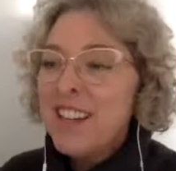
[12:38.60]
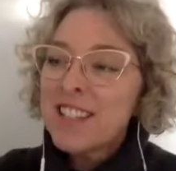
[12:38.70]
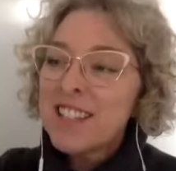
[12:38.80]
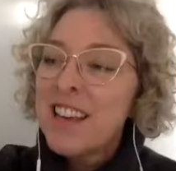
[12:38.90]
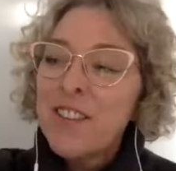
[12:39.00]

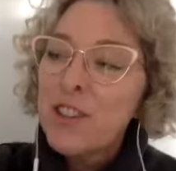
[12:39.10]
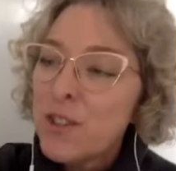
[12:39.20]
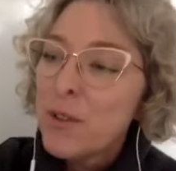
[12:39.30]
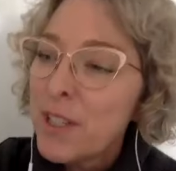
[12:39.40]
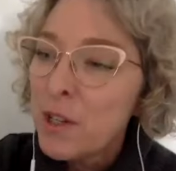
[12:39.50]
just love your
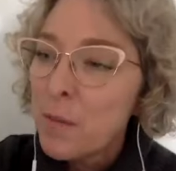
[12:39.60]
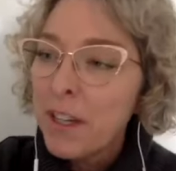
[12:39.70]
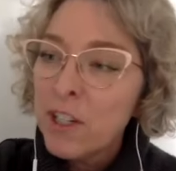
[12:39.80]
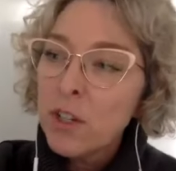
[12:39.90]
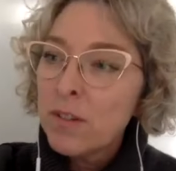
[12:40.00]
story so
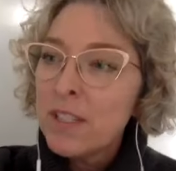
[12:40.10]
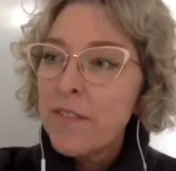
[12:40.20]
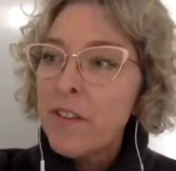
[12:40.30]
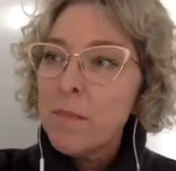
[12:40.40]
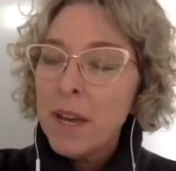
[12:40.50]
much. So
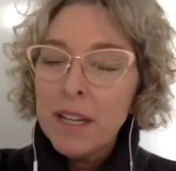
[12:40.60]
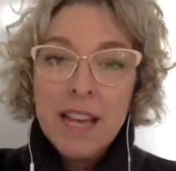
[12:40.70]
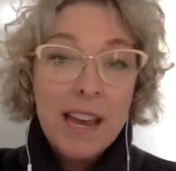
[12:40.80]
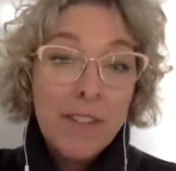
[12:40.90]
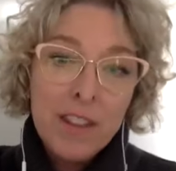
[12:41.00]
7 months,
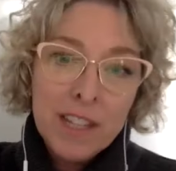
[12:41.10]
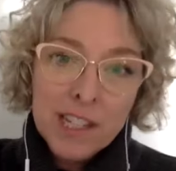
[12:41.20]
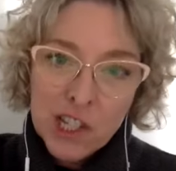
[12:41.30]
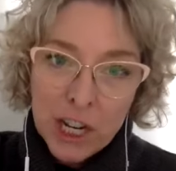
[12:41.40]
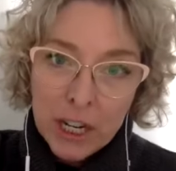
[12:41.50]

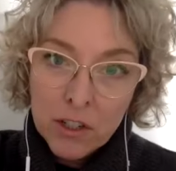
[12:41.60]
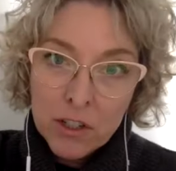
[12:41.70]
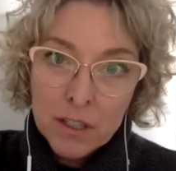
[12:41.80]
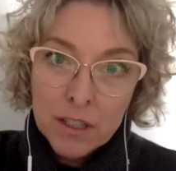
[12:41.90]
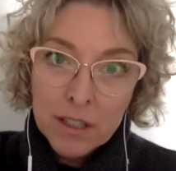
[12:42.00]
everything's
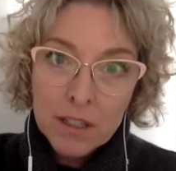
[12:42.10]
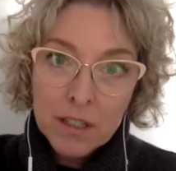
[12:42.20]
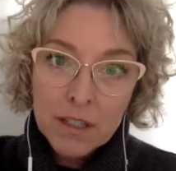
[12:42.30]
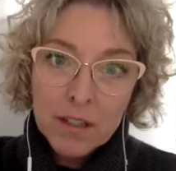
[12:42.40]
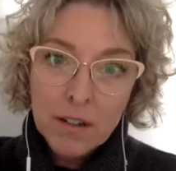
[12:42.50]
changed.
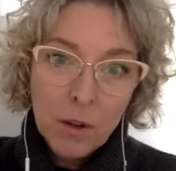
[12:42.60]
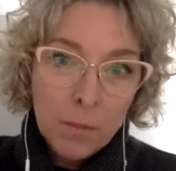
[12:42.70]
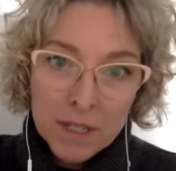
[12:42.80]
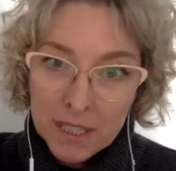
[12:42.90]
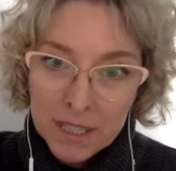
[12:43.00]
Your whole
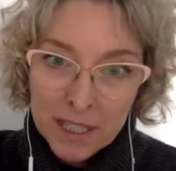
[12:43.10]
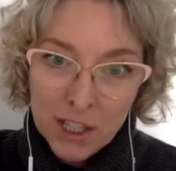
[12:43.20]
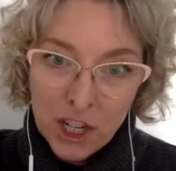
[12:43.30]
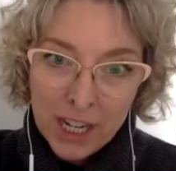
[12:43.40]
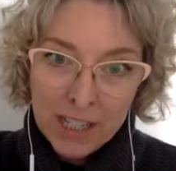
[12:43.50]
business has
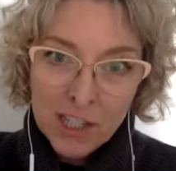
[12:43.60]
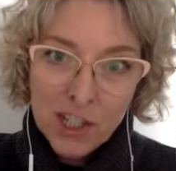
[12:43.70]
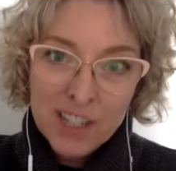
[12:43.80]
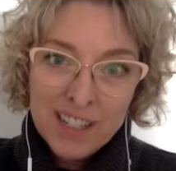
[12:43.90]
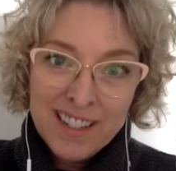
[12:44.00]

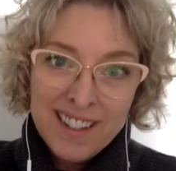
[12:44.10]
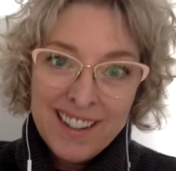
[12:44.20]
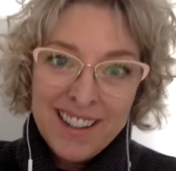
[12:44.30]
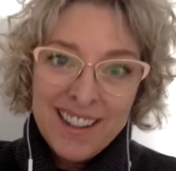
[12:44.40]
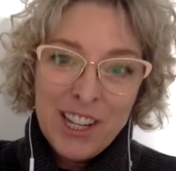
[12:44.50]
changed.
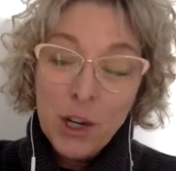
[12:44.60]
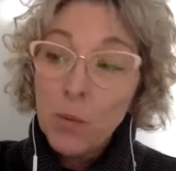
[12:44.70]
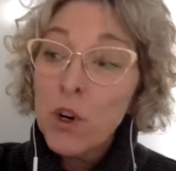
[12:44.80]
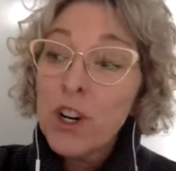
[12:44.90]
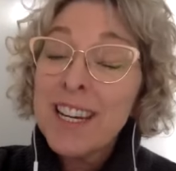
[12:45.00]
Yeah. Your
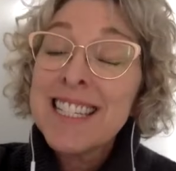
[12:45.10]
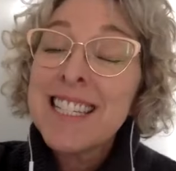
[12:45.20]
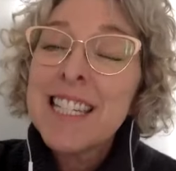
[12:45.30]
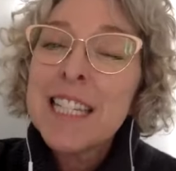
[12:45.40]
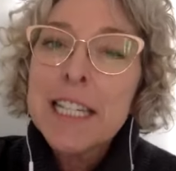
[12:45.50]
work is
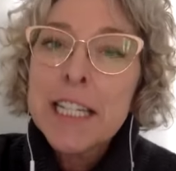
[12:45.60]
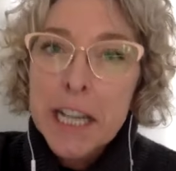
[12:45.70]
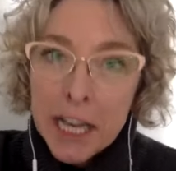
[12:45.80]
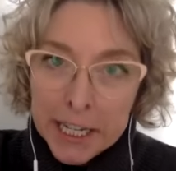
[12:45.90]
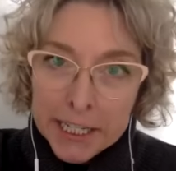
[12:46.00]

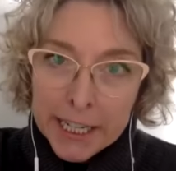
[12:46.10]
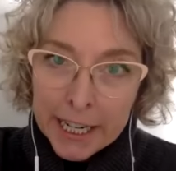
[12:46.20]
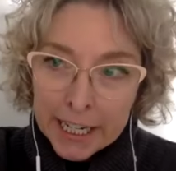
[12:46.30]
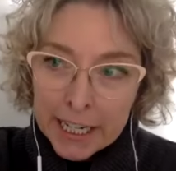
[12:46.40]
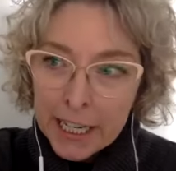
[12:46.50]

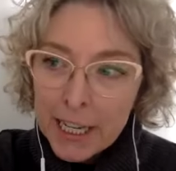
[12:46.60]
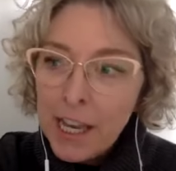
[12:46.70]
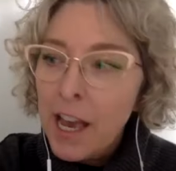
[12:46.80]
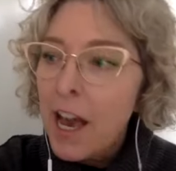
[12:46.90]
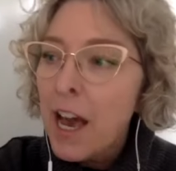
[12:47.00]
stunning.
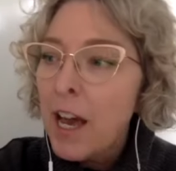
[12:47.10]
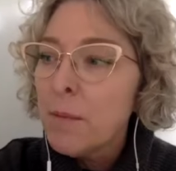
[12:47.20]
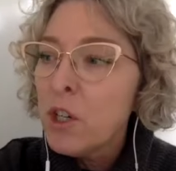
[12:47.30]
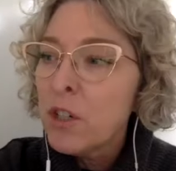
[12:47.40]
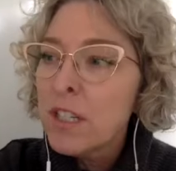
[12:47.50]

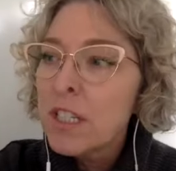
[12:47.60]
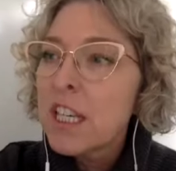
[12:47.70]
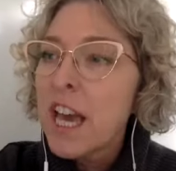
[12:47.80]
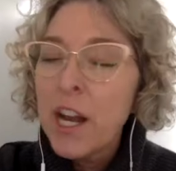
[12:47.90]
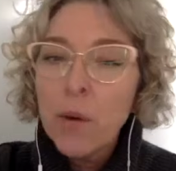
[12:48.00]
Yours is the
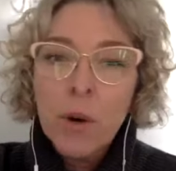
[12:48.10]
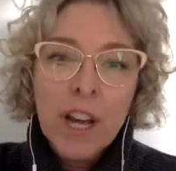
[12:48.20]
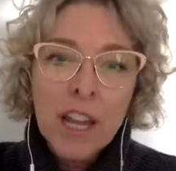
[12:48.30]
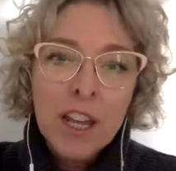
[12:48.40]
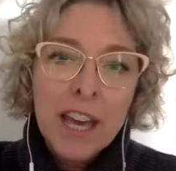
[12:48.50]
kind of work
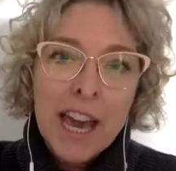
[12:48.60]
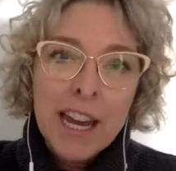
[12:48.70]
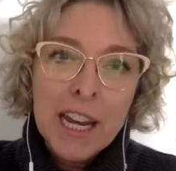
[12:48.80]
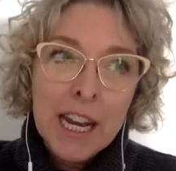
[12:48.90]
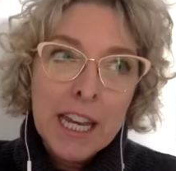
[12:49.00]
I look at
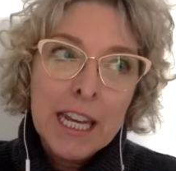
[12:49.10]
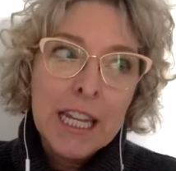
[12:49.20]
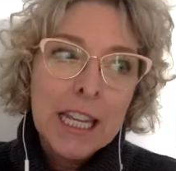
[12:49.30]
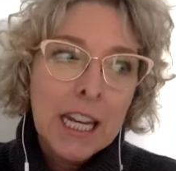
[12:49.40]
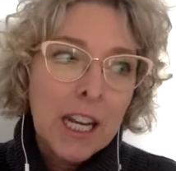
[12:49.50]
and I get a
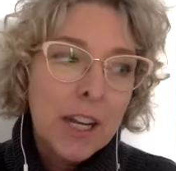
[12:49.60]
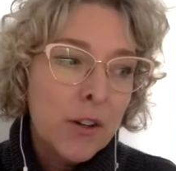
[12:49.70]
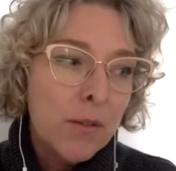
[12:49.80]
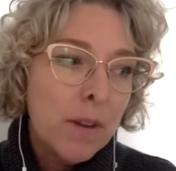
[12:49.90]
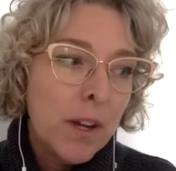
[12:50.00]
little
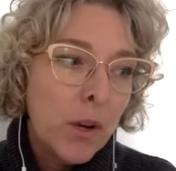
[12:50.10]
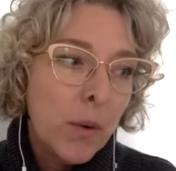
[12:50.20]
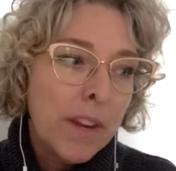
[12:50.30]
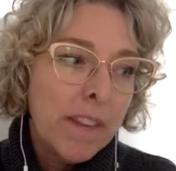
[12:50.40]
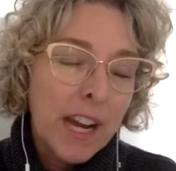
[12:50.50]

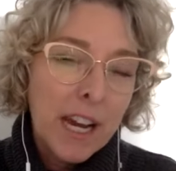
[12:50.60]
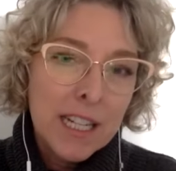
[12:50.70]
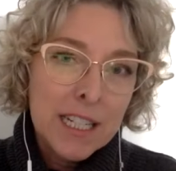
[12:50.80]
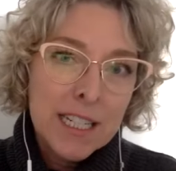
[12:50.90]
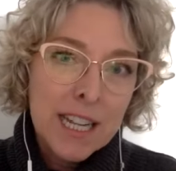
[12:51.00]
annoyed that I
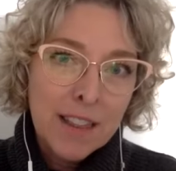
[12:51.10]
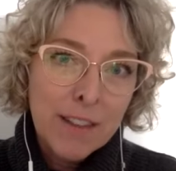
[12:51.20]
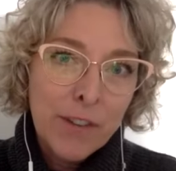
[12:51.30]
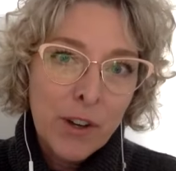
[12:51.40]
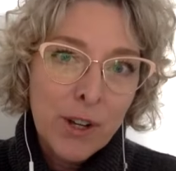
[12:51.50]
didn't take the
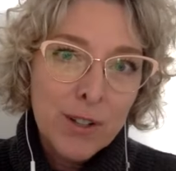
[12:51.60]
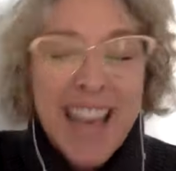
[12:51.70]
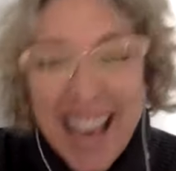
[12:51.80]
photos.